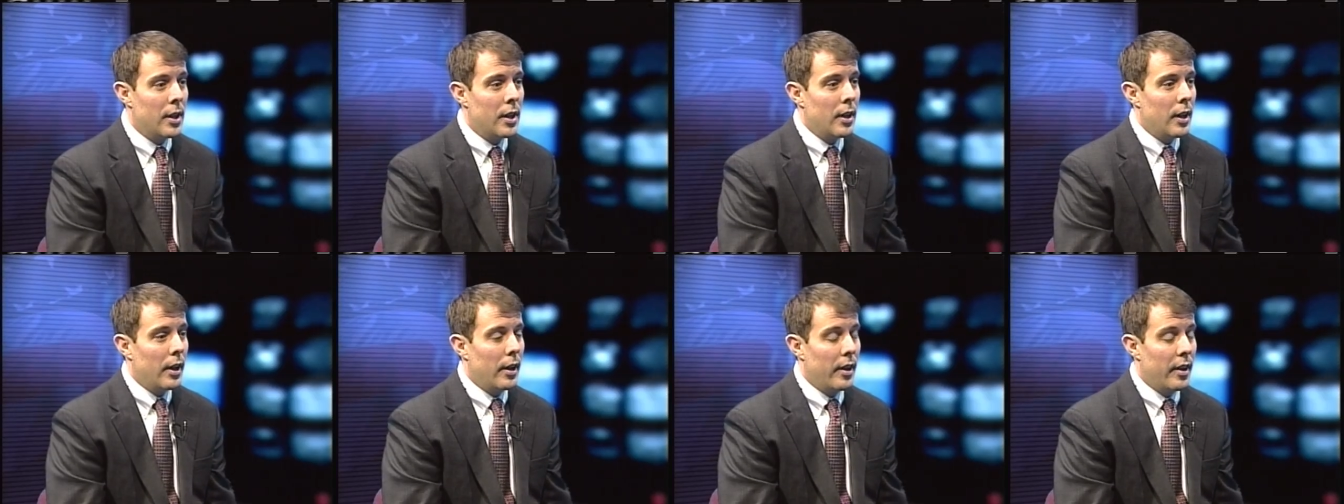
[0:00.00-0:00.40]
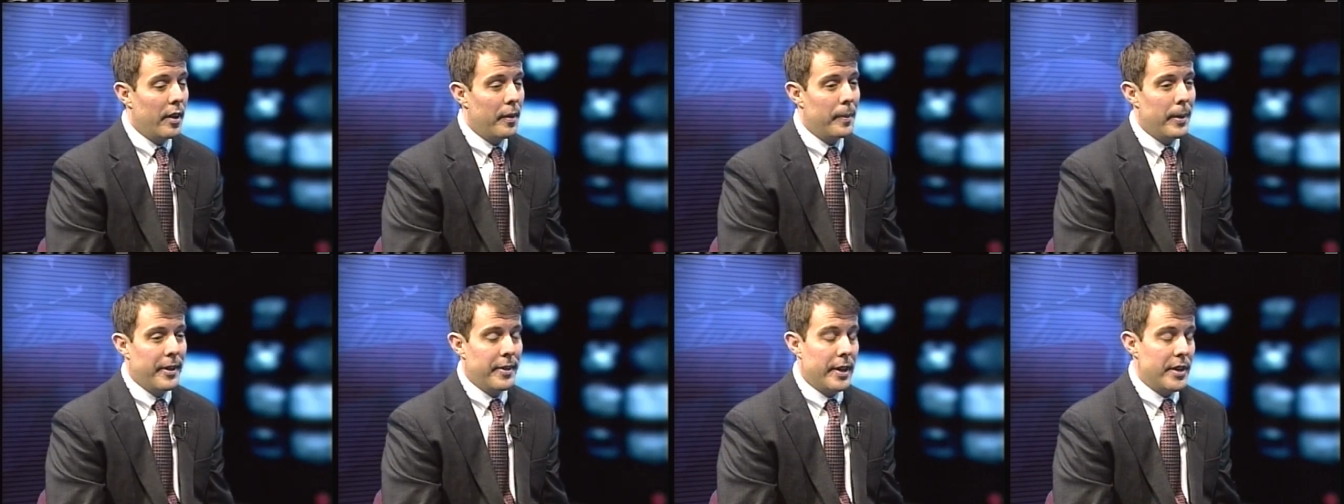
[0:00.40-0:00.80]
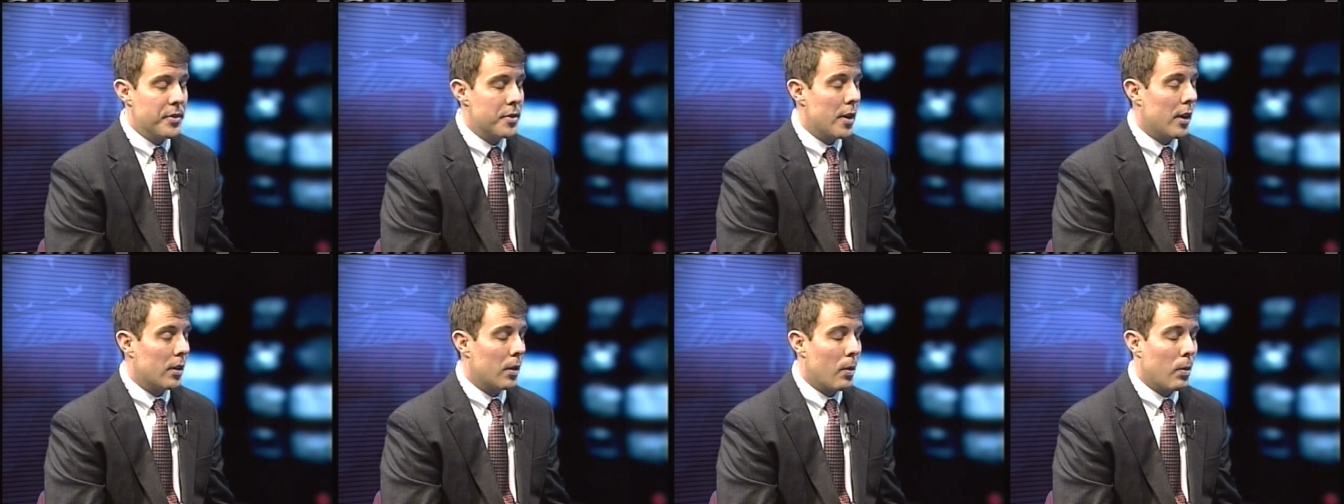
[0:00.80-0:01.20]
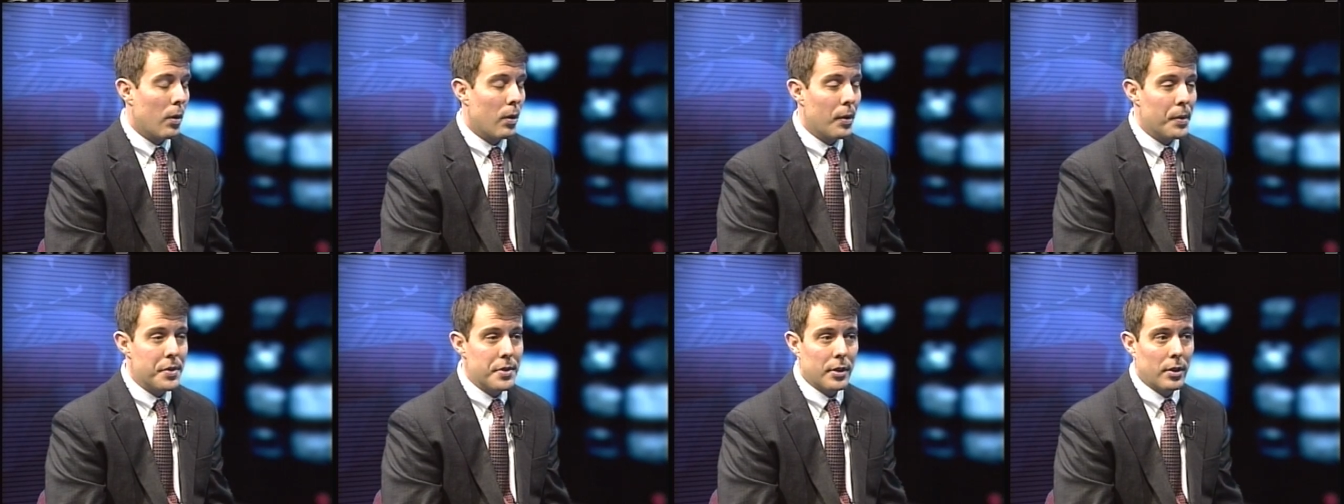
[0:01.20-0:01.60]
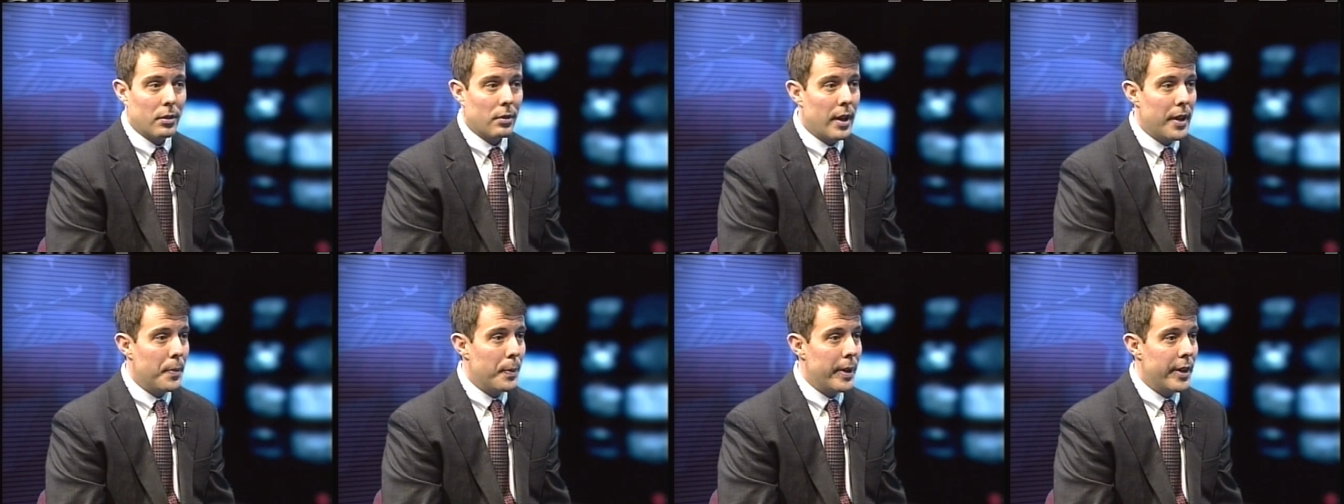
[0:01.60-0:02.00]
and they saw Coro as a
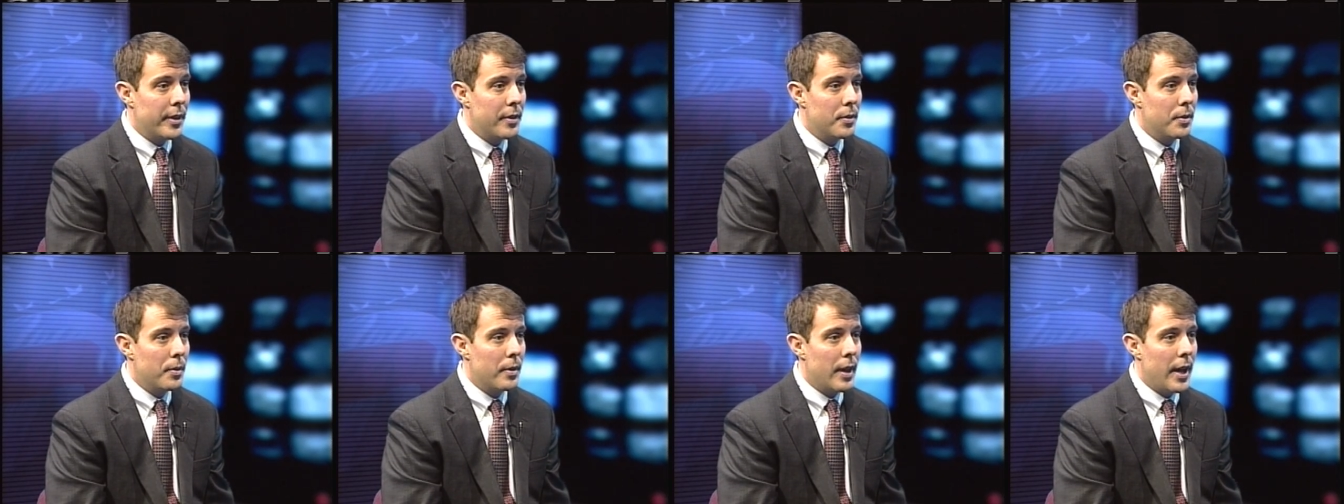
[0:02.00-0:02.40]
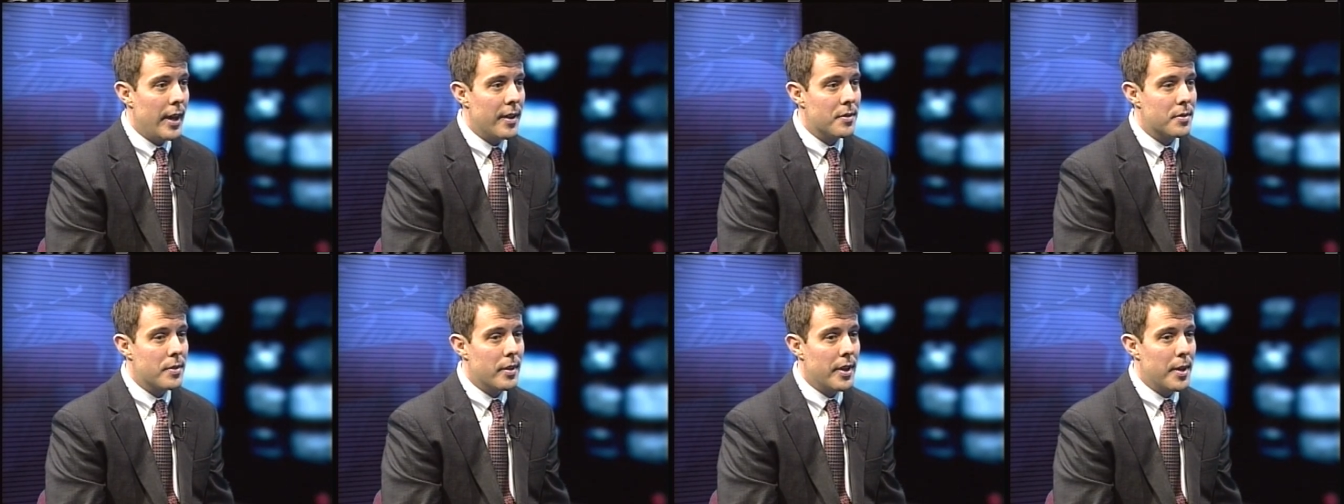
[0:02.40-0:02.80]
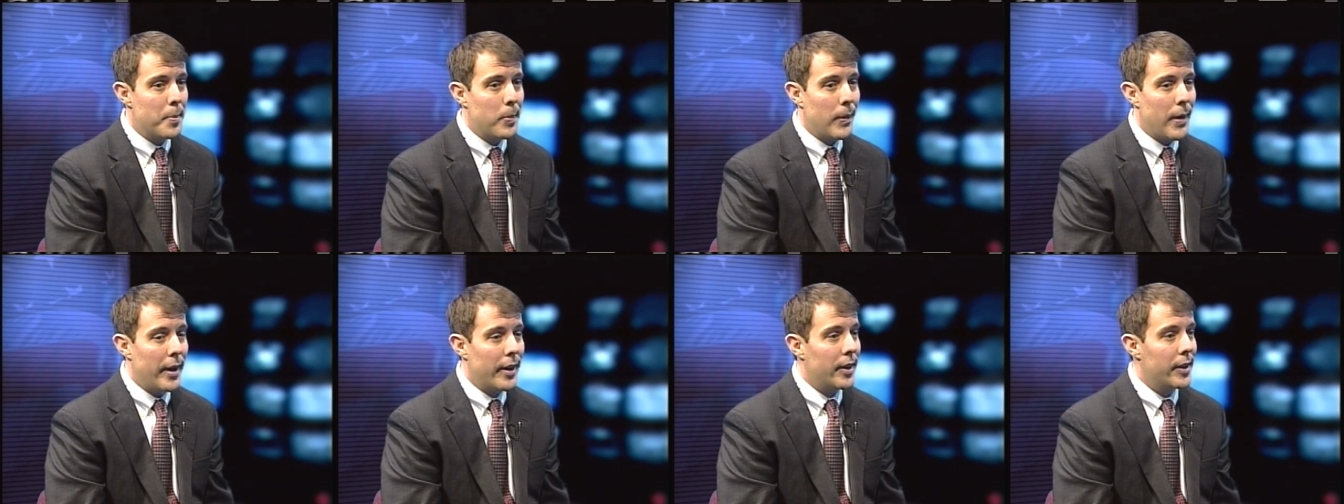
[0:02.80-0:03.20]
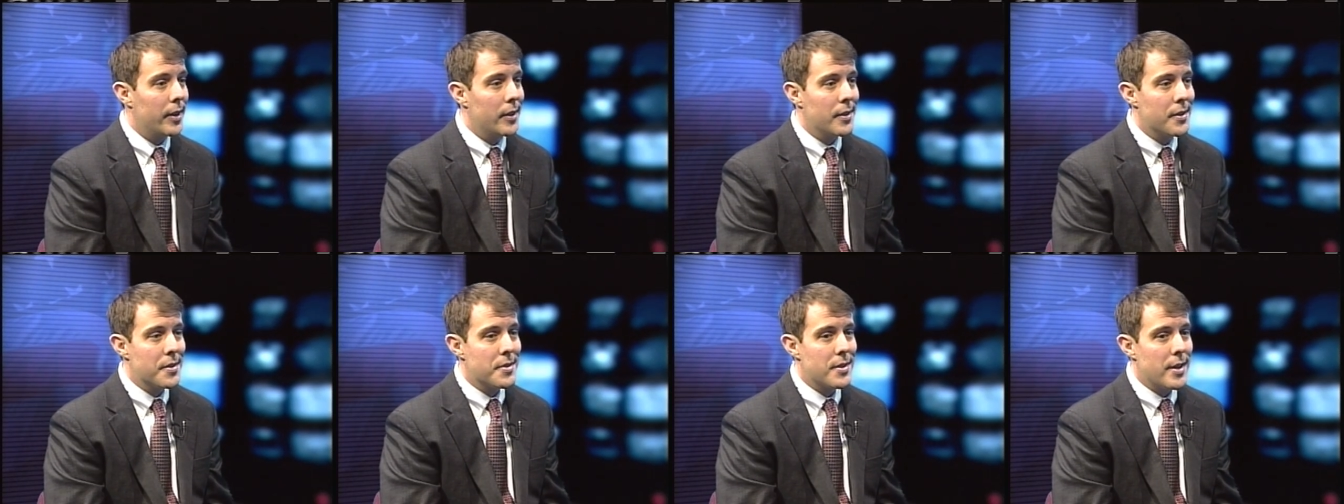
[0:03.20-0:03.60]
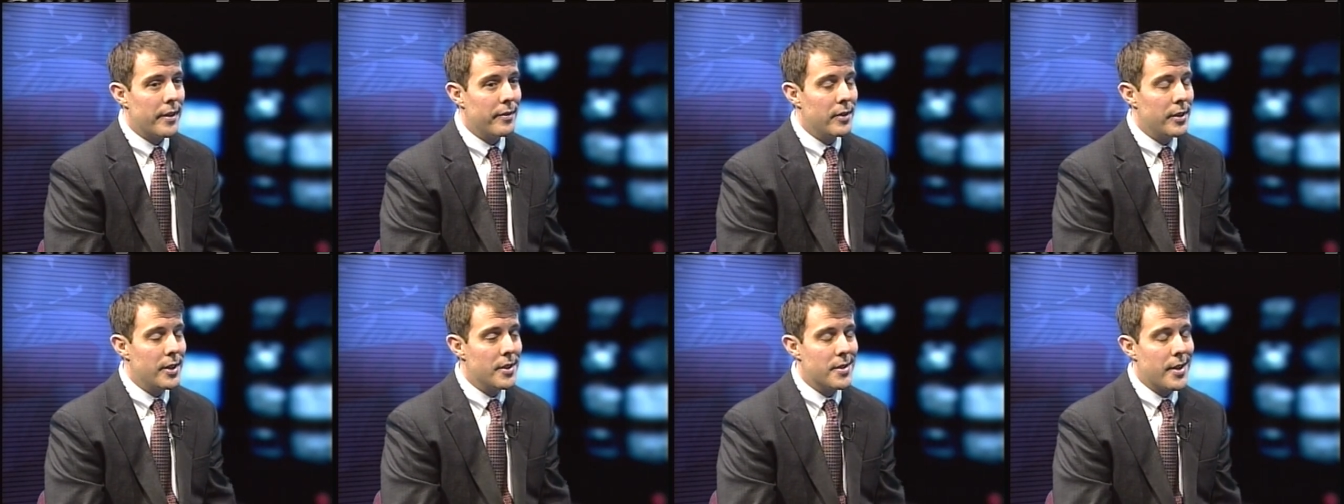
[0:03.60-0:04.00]
great way to do that, so they brought it here in the
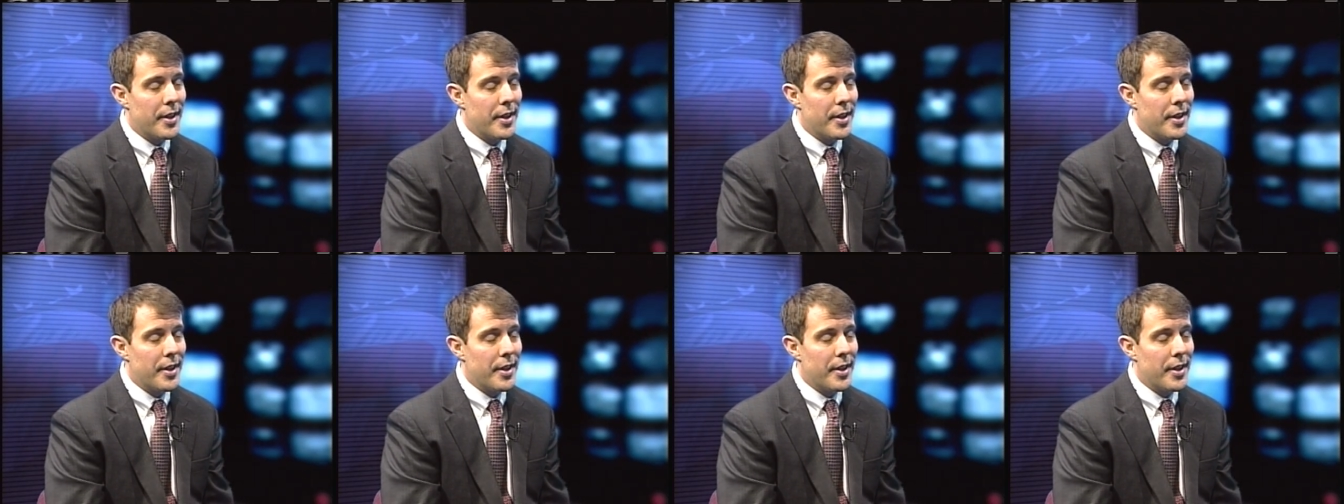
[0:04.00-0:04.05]
70s.